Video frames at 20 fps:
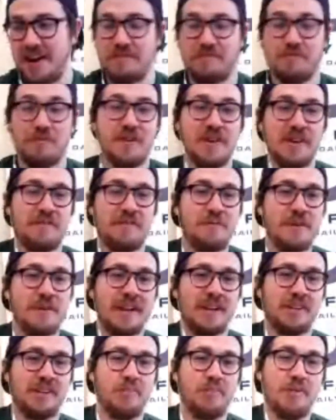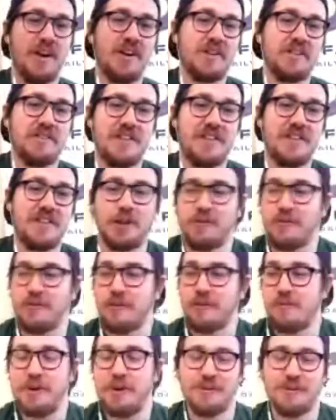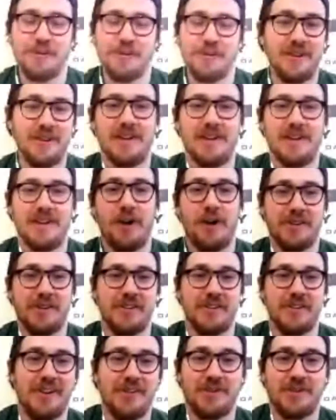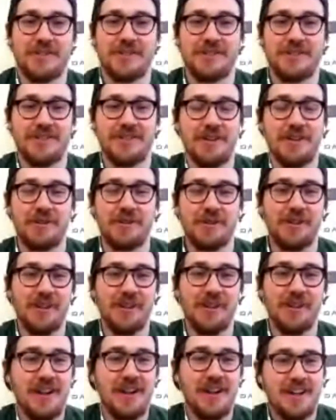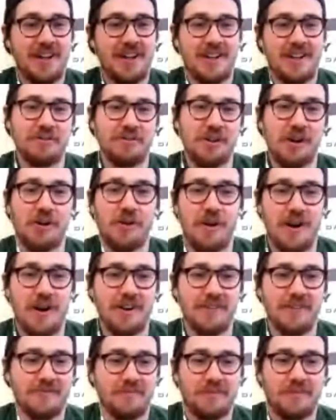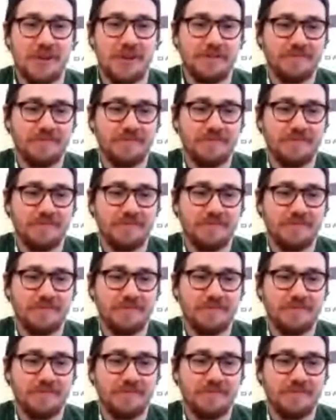we get LeBron in takeover mode, watch out, because he'll go off. But